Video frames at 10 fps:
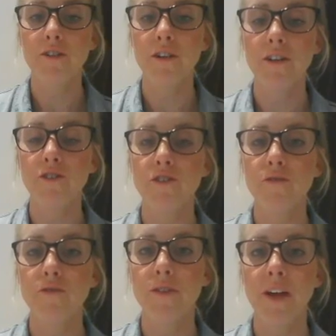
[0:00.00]
to
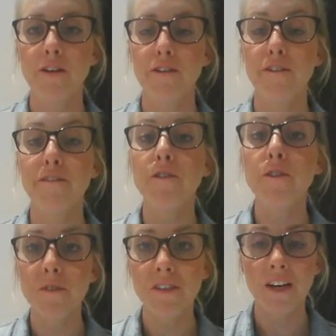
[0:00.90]
ensure that the
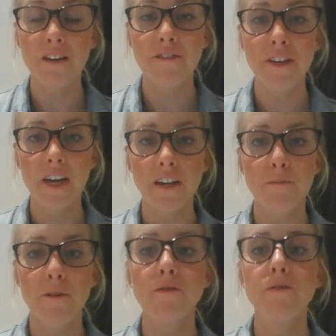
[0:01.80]
food was safe for guests,
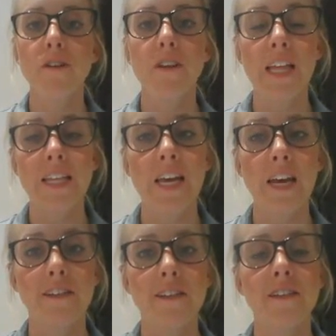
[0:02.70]
but also that the
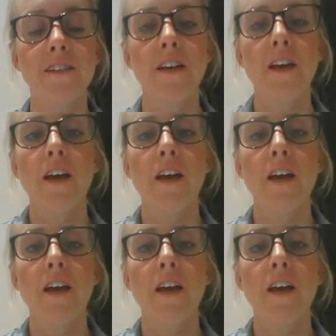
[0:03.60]
guests